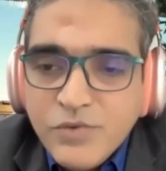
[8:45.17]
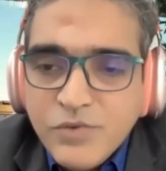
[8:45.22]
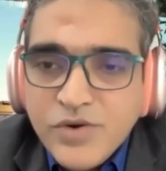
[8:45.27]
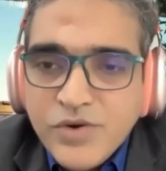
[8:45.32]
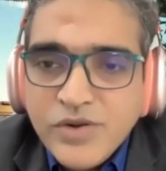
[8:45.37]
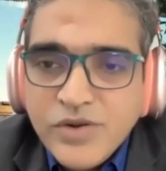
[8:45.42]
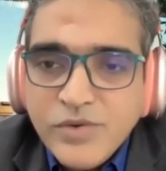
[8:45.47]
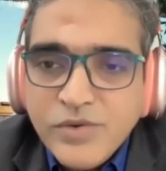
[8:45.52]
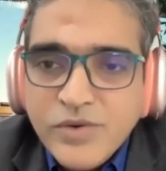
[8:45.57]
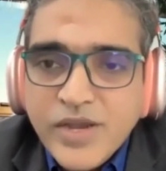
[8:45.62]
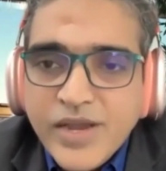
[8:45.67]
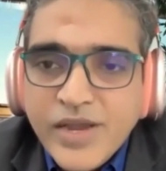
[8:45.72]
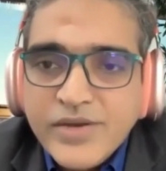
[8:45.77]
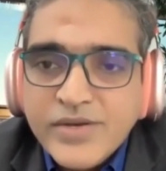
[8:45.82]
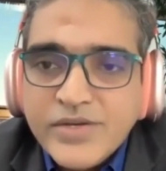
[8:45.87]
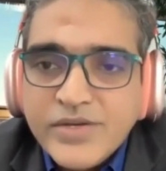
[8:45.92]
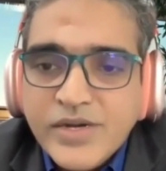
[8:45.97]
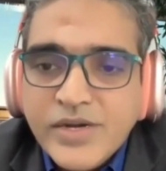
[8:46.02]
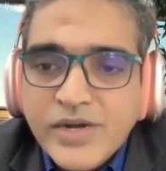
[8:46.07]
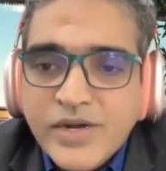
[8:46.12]
We want to look
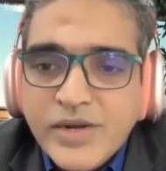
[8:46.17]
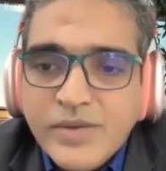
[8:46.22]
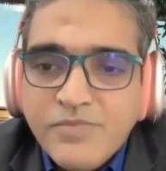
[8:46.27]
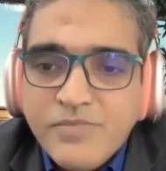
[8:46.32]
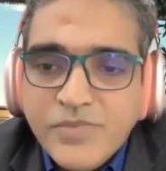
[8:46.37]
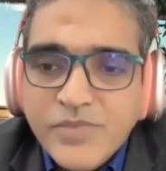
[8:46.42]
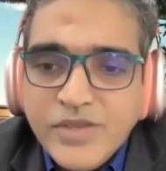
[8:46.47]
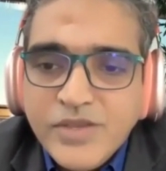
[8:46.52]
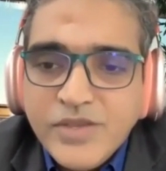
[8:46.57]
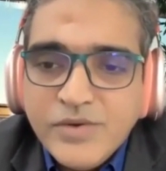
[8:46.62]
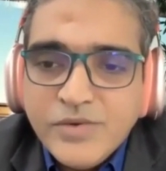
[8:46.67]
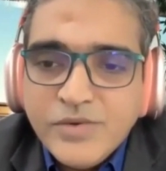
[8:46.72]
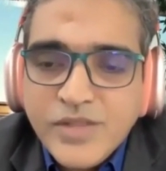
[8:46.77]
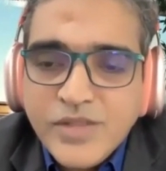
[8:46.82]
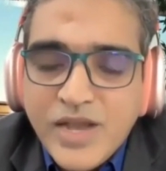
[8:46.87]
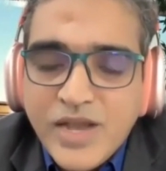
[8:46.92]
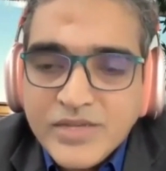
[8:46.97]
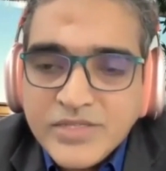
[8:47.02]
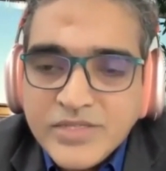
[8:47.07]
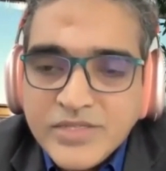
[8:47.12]
at
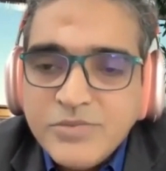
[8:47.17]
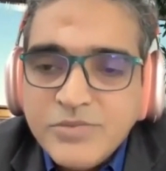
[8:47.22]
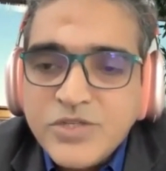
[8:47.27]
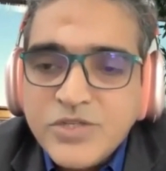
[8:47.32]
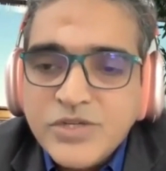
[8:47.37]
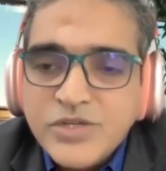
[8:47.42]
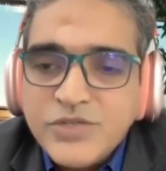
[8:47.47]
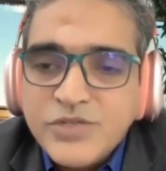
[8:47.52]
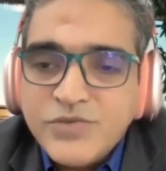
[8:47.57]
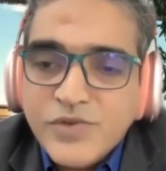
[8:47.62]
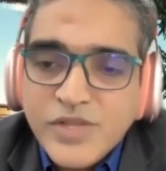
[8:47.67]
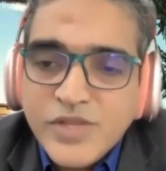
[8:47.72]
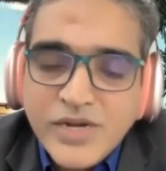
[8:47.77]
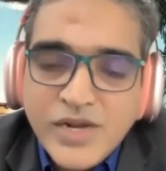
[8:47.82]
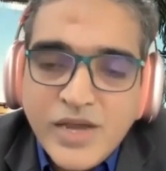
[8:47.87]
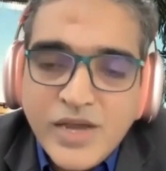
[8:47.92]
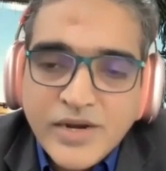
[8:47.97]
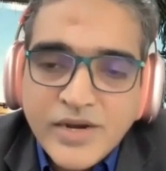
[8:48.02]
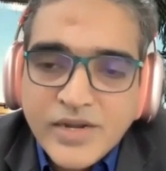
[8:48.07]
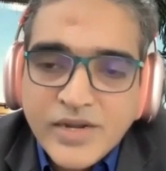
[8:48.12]
the assumptions for
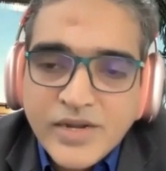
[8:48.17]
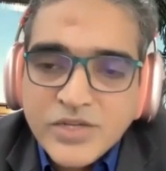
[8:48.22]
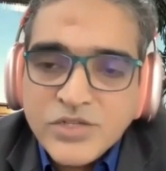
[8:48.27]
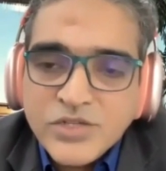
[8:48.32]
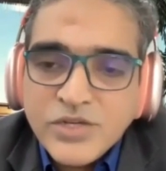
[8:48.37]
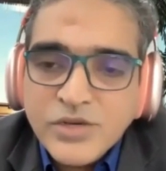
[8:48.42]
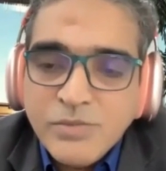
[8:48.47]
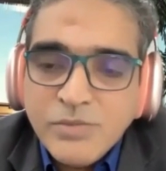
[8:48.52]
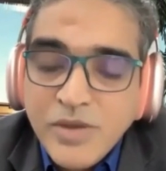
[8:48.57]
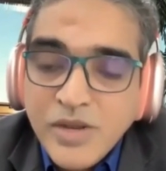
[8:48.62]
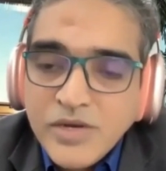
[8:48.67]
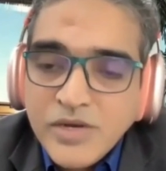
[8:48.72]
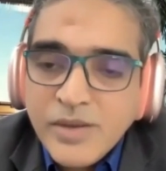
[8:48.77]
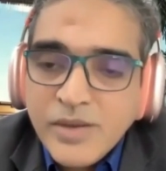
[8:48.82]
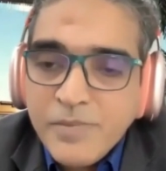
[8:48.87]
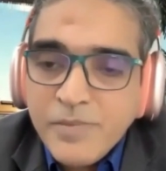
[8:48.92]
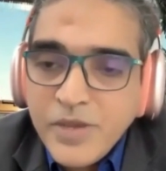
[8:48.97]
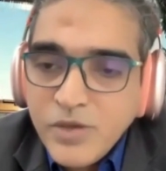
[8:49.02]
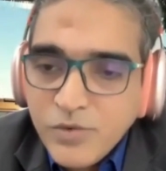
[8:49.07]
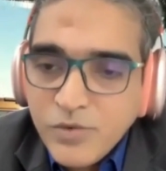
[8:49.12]
that architecture, build
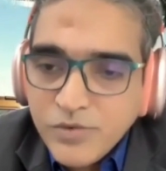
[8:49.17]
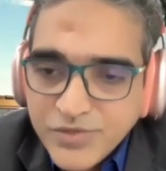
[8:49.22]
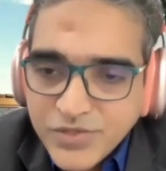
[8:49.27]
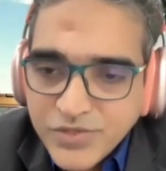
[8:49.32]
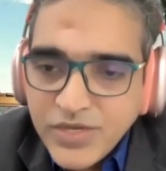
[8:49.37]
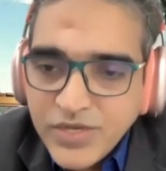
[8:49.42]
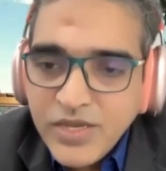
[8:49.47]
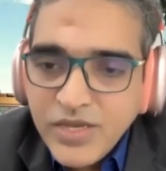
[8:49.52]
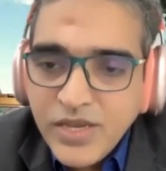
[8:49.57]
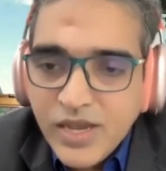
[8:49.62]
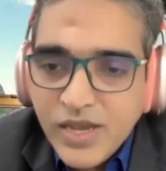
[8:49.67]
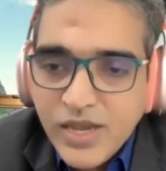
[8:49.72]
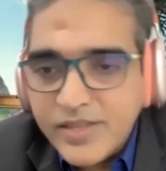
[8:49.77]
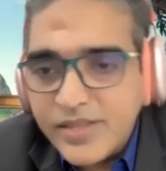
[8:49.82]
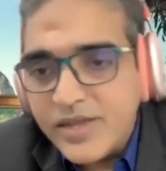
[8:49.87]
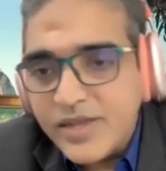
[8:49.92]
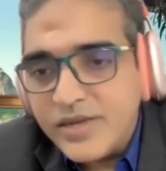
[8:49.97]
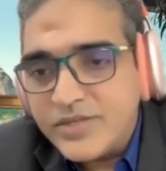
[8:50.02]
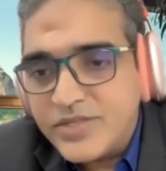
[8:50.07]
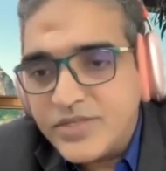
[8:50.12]
the POC,
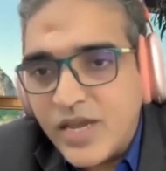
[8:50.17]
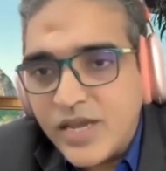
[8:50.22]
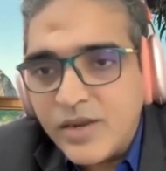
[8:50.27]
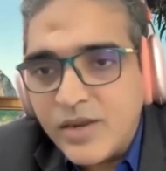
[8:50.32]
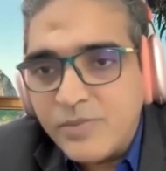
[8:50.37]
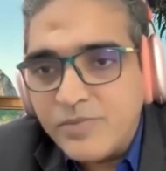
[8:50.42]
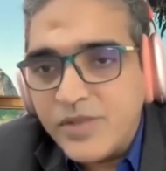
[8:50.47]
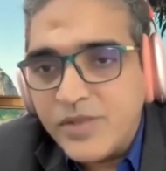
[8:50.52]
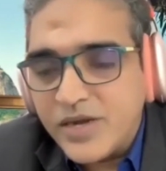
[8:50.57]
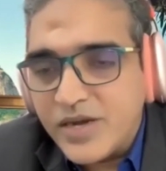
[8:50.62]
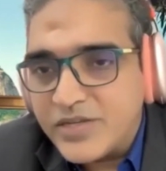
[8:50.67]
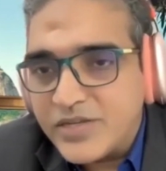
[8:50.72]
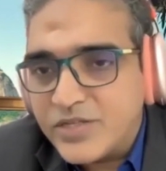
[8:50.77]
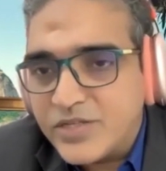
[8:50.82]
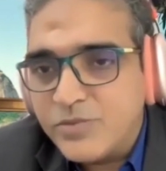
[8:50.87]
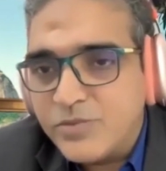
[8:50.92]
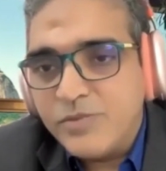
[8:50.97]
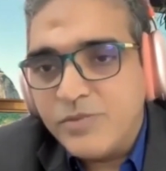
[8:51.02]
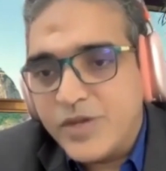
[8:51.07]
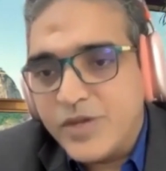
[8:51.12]
and then sign up the
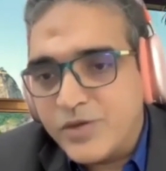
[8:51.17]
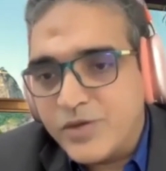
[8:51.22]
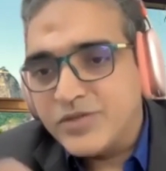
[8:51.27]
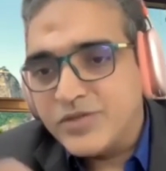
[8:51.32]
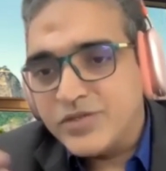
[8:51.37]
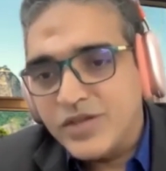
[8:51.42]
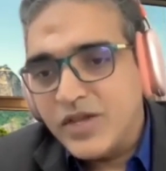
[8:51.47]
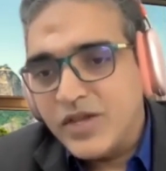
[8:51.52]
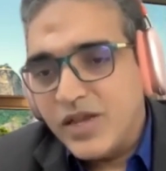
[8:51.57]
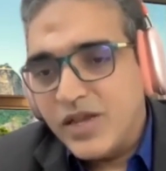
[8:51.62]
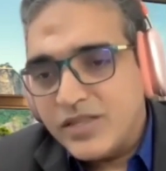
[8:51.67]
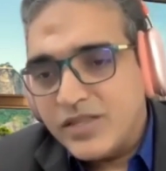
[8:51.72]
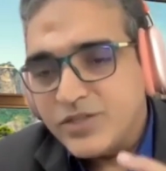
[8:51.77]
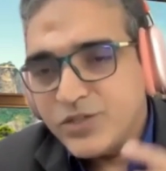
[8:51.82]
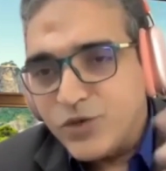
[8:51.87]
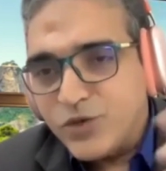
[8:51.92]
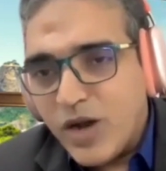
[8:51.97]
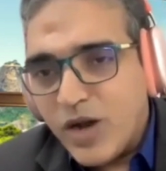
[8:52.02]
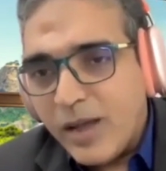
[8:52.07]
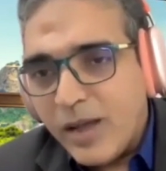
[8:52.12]
customer, because
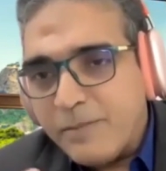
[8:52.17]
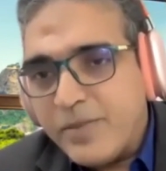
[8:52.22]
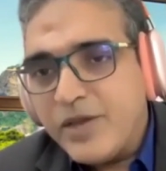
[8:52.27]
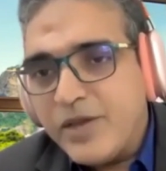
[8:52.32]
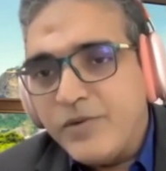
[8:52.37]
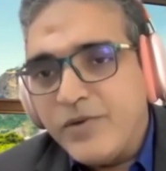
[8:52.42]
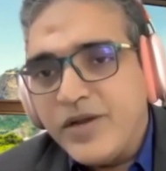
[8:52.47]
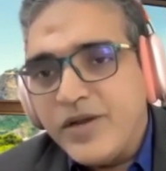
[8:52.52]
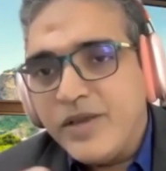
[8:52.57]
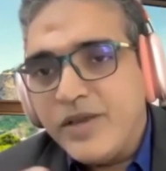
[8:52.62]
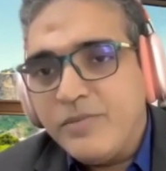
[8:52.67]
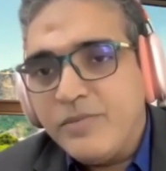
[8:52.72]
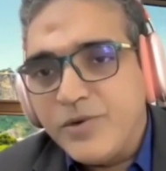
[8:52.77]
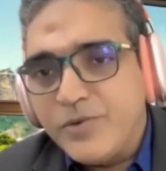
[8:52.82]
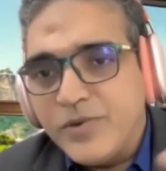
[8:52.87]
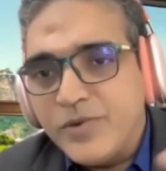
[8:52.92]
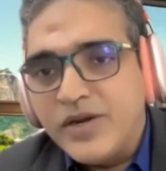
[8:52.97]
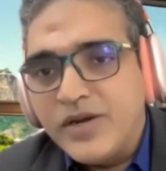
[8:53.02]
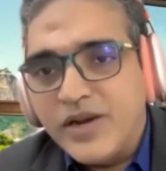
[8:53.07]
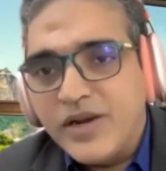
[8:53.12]
there's no ambiguity
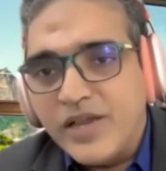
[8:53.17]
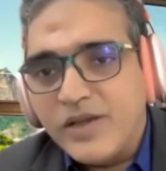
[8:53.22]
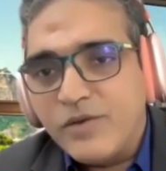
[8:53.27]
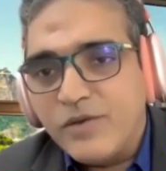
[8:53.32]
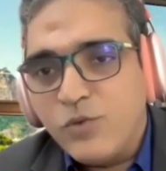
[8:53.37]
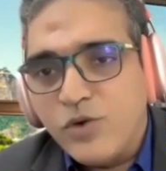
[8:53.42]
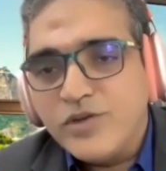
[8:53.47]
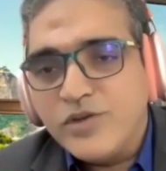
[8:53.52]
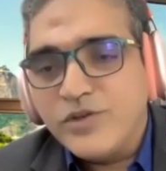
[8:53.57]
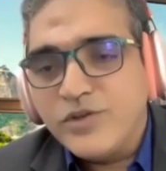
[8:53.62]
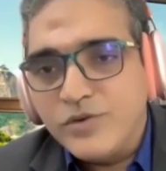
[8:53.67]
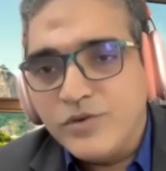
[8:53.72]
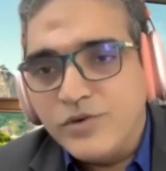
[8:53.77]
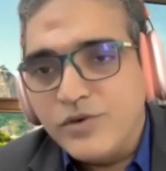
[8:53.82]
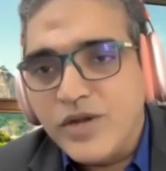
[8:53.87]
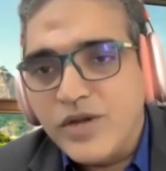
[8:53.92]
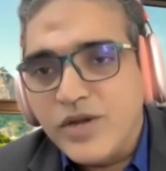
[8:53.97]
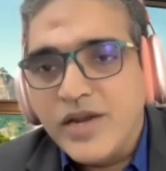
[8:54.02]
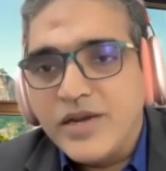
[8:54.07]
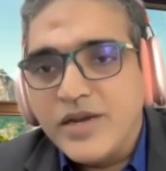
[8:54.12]
between like what you
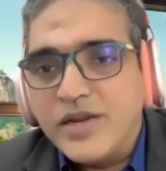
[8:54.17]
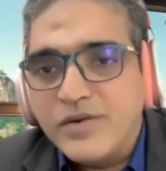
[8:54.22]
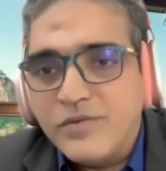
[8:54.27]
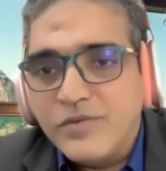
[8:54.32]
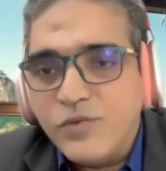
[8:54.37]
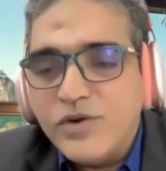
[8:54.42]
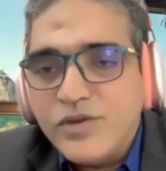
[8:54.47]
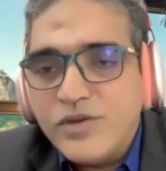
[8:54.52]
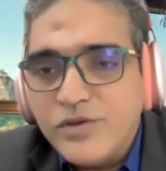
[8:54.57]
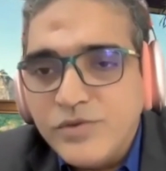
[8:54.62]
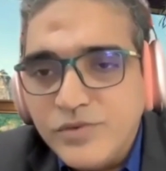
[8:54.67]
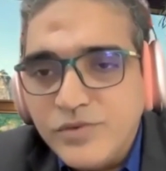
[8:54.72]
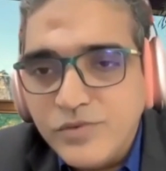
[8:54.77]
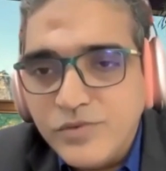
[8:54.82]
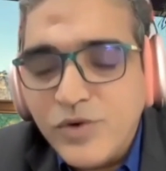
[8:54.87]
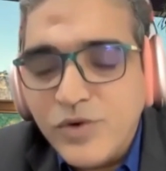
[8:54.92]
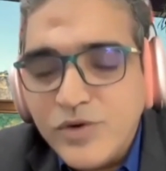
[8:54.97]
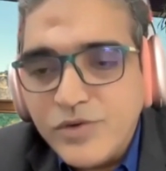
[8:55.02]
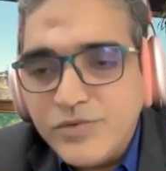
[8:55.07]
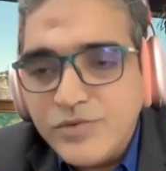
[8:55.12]
look at and what you
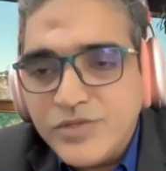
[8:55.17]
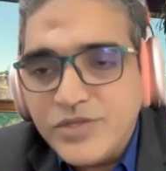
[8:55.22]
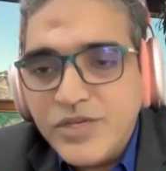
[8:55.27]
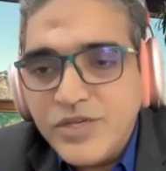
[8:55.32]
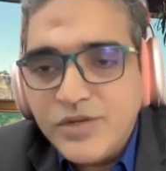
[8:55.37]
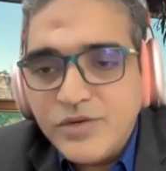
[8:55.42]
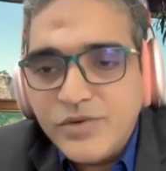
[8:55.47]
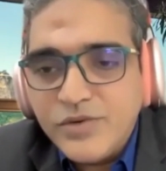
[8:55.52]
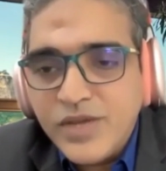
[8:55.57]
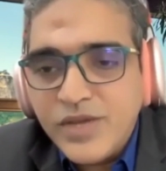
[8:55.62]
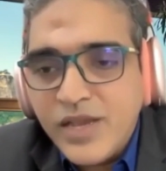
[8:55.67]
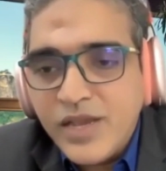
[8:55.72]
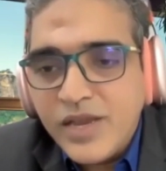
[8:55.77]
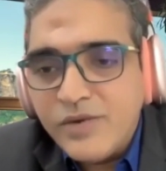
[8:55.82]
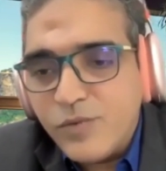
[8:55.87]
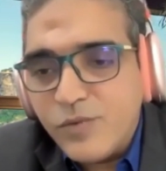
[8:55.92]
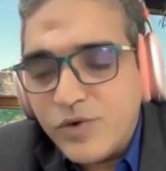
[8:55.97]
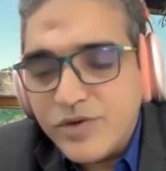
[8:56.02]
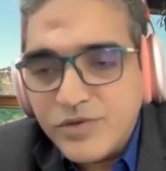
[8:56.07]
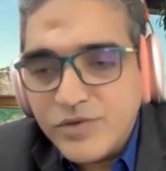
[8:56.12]
see today
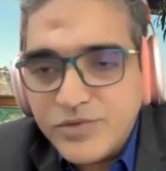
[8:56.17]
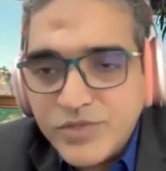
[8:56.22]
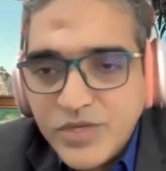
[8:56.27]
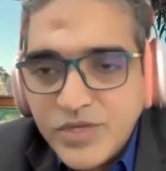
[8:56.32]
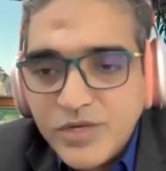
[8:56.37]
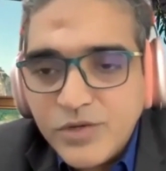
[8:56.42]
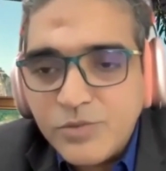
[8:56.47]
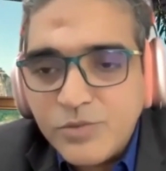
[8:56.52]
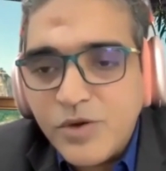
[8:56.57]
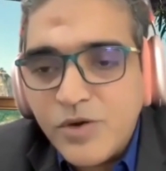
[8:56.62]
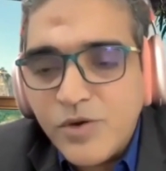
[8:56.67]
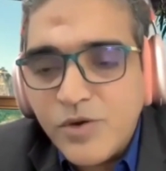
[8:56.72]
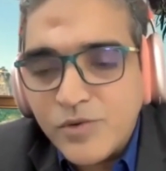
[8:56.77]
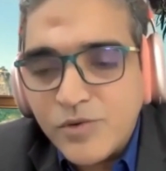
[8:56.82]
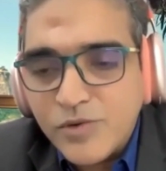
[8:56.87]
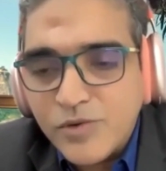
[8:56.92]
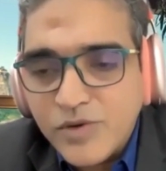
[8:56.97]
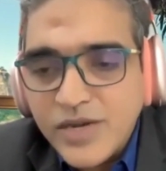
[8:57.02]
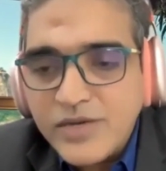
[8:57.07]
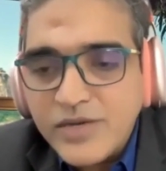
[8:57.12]
and what you see
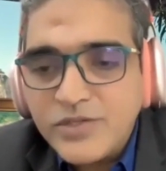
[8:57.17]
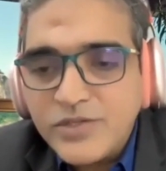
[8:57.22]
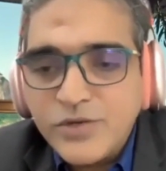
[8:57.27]
tomorrow, right?